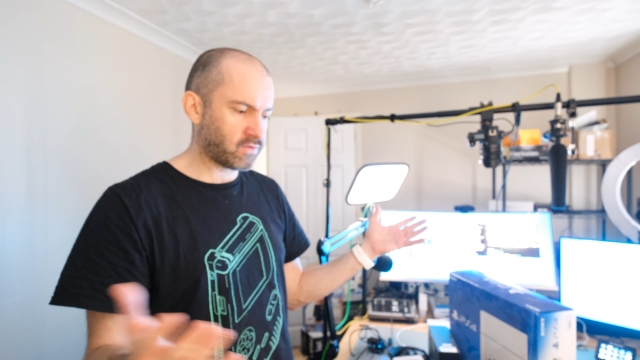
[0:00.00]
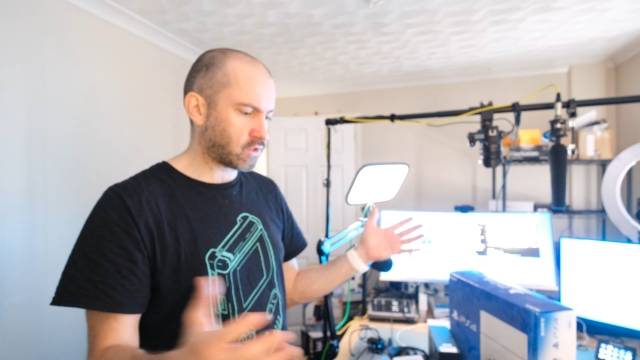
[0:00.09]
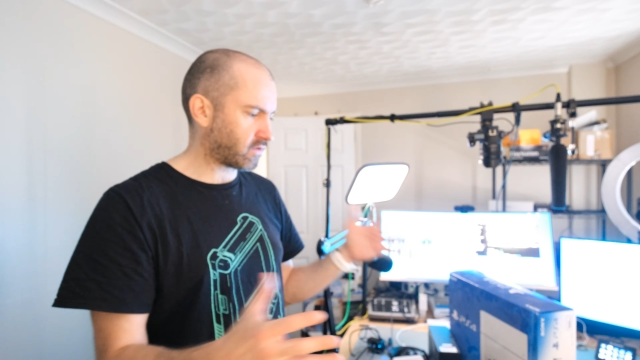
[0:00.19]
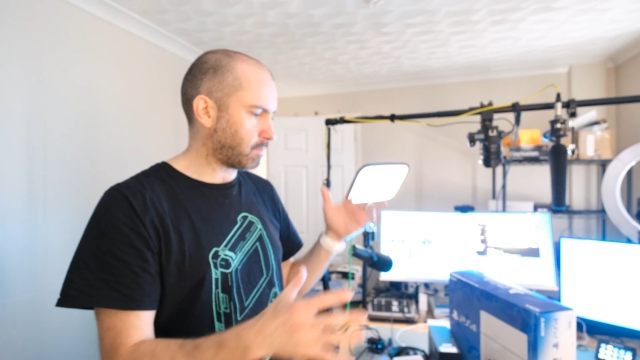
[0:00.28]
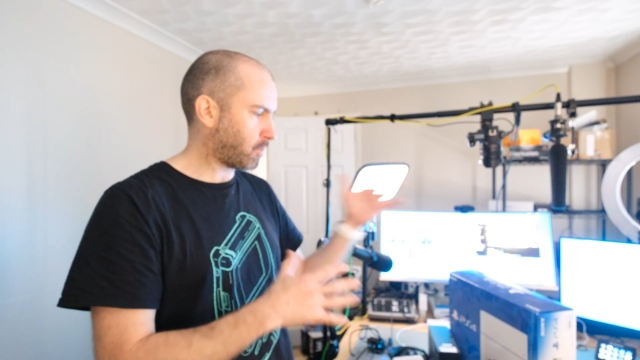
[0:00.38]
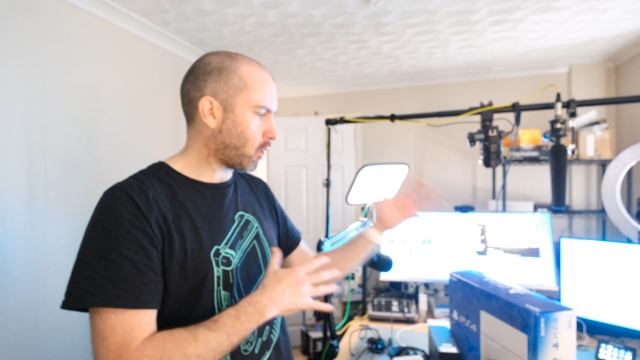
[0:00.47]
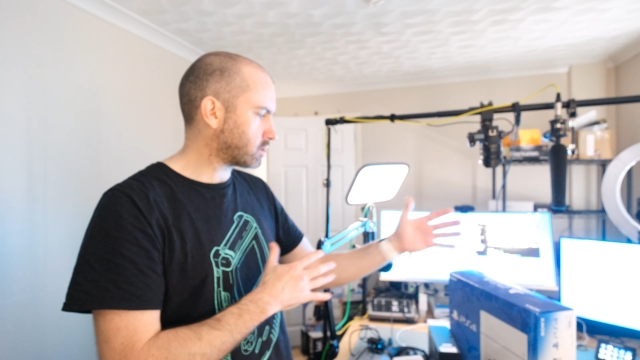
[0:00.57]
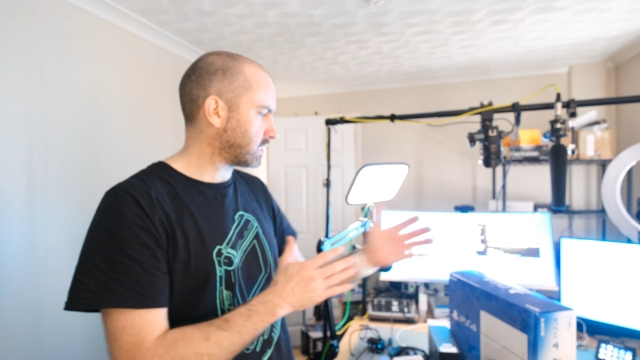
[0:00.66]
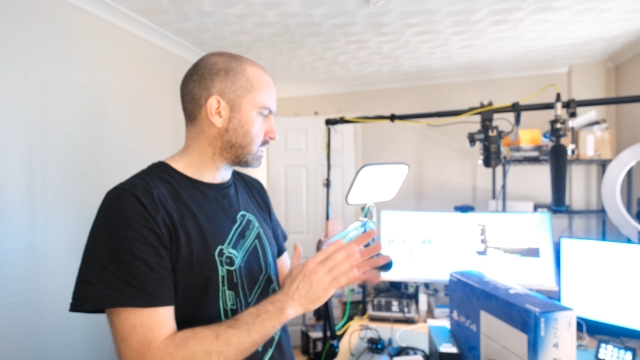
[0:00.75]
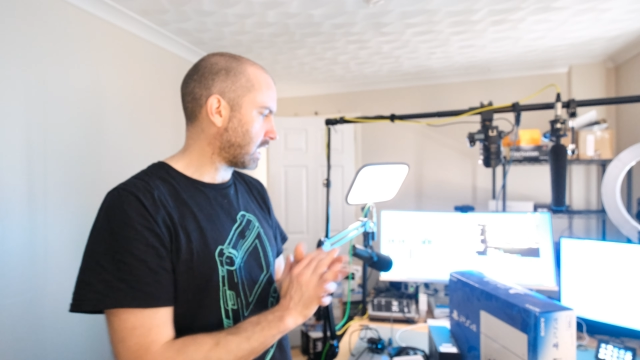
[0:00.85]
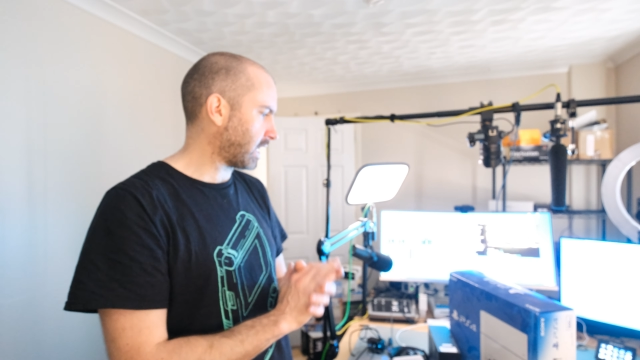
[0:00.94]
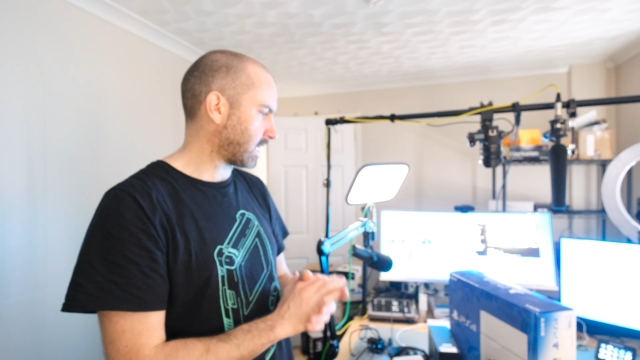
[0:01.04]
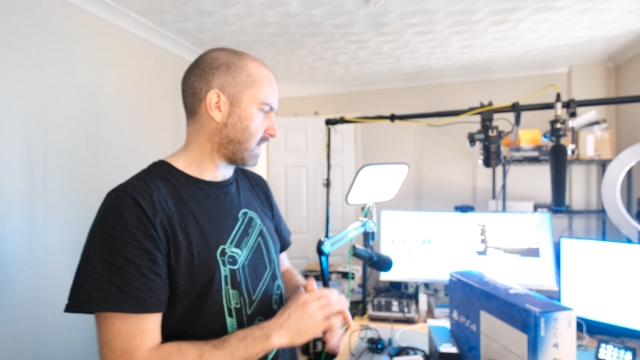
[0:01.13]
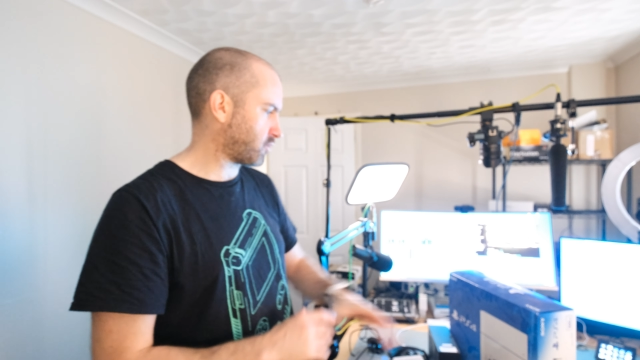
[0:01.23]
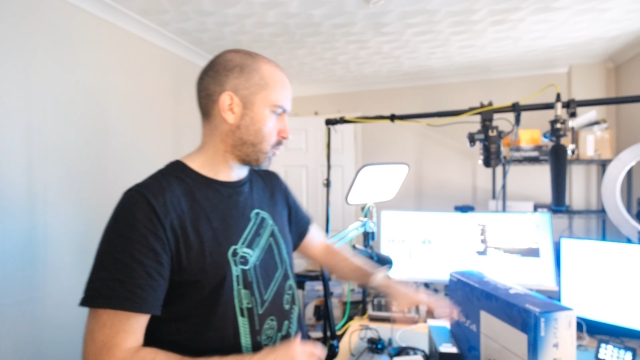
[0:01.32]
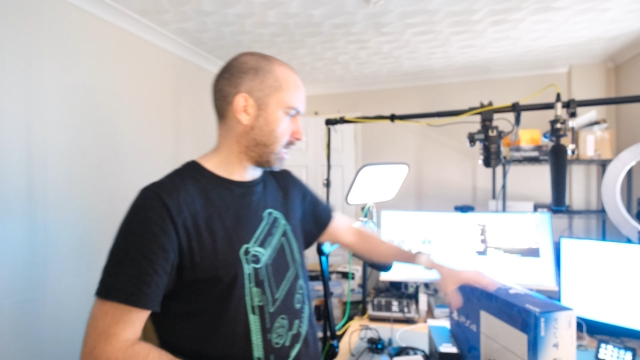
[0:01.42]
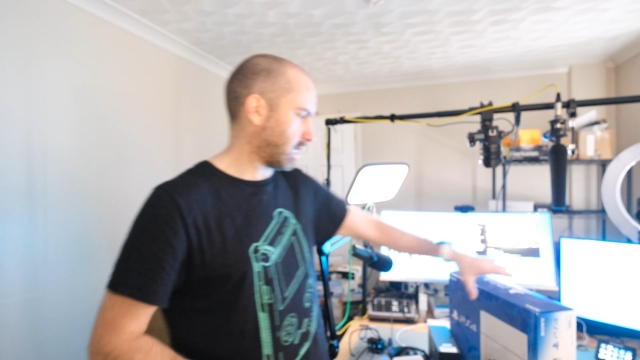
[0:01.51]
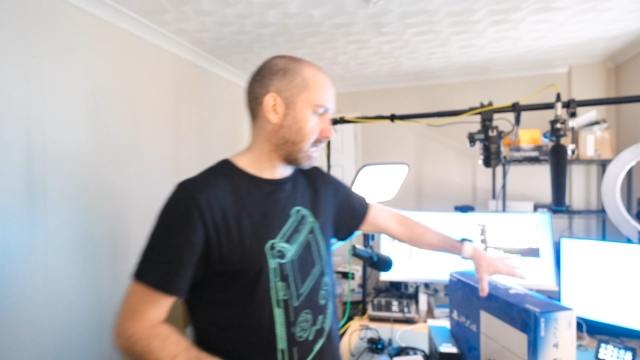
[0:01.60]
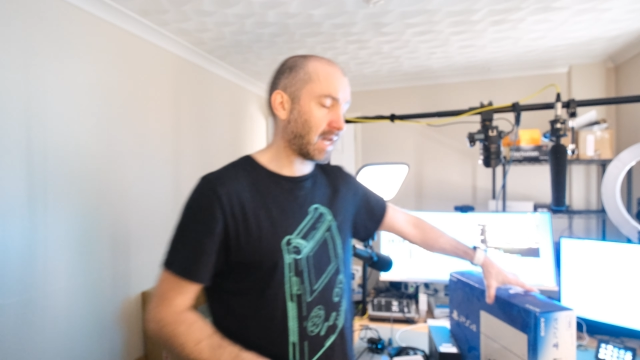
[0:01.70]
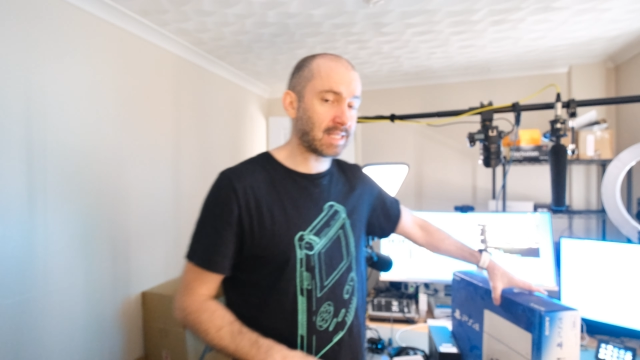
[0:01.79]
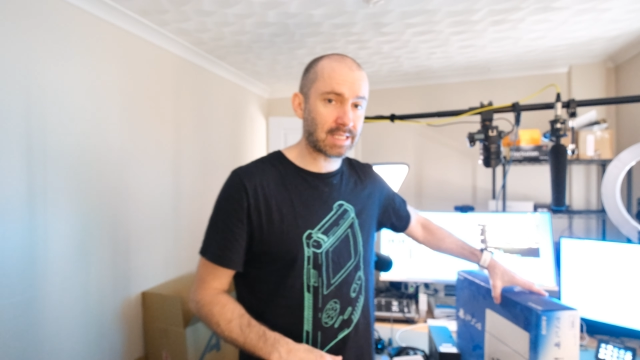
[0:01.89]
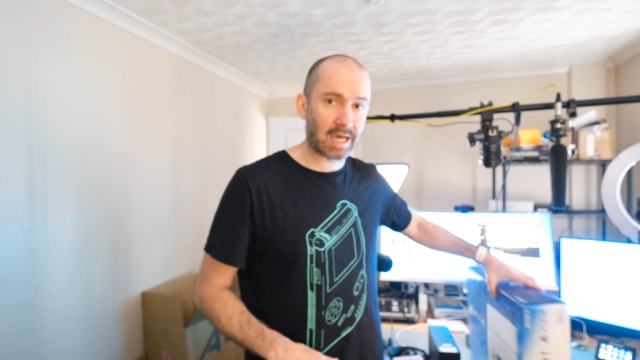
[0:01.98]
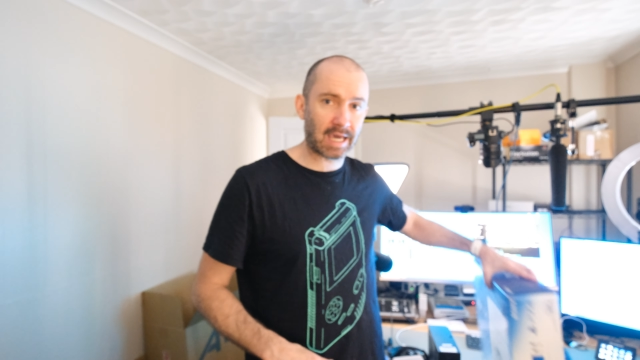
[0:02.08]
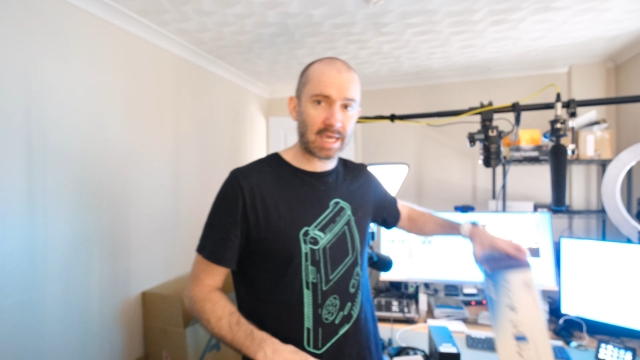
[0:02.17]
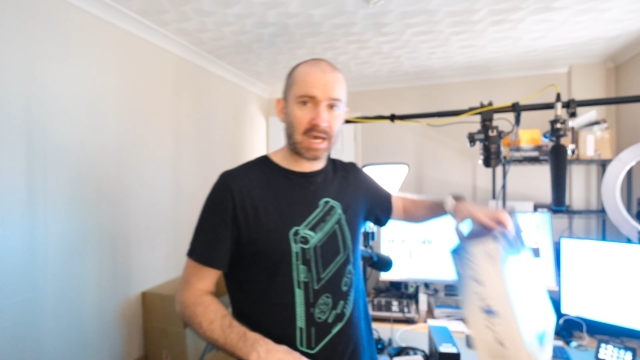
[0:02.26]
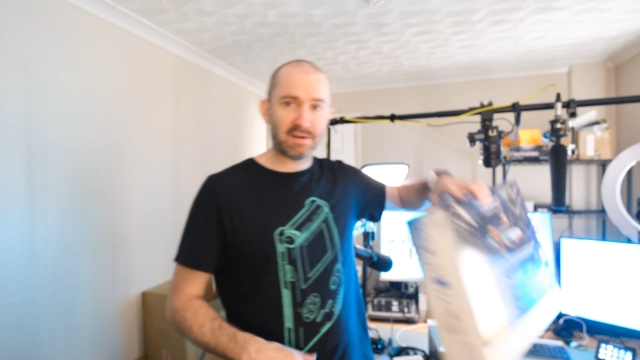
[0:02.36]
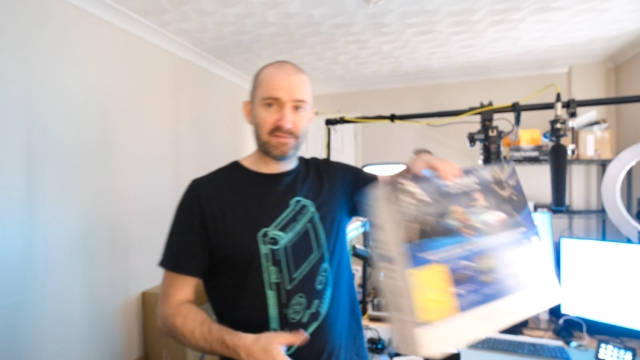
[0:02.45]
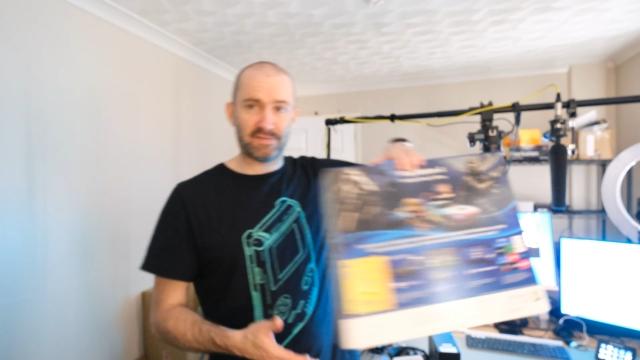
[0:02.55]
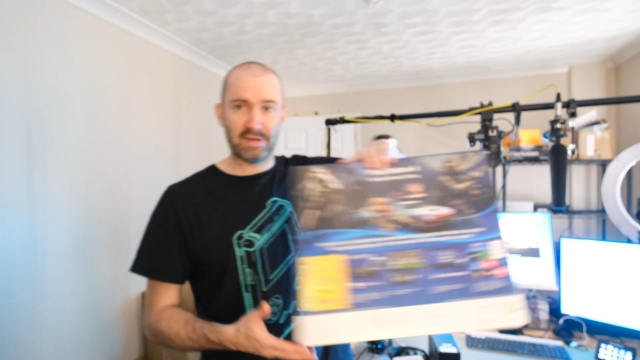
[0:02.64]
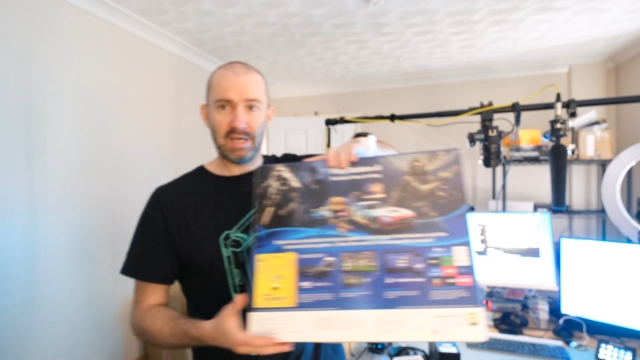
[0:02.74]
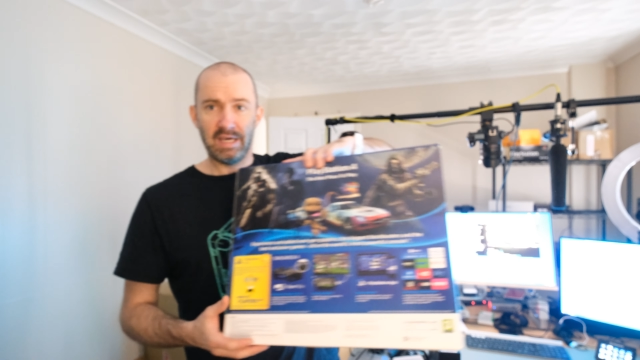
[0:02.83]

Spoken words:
so I've got boxes lying everywhere and I have